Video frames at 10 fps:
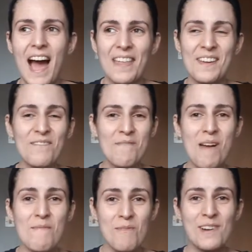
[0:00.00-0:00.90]
I think from
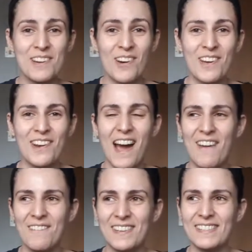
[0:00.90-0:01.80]
that point on, I
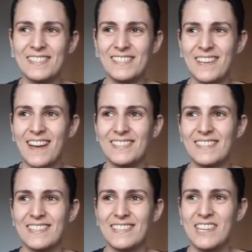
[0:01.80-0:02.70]
really
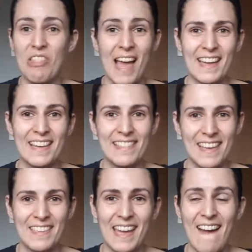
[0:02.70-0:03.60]
started liking
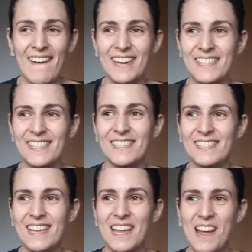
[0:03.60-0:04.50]
the other
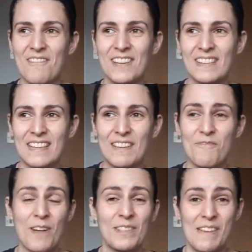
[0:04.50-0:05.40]
characters and I really
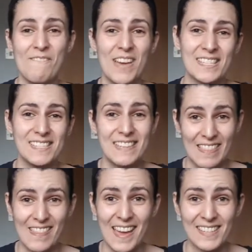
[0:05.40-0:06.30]
felt invested
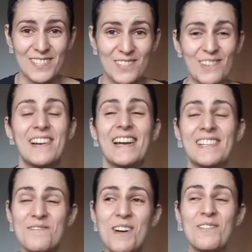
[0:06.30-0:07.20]
in their story
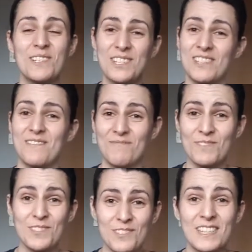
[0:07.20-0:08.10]
as well, which
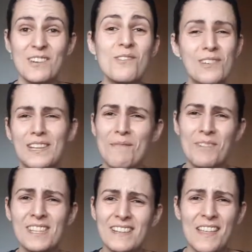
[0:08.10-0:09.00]
was really cool. And I'm
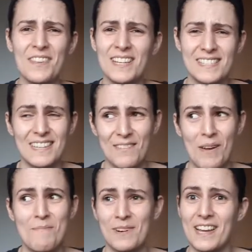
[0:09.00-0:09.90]
really glad that I didn't give
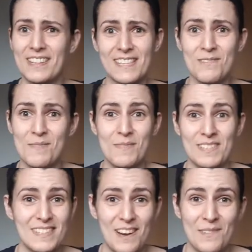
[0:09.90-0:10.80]
up on it because that would have been
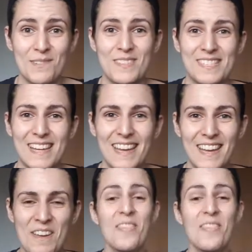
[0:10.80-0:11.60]
a terrible mistake.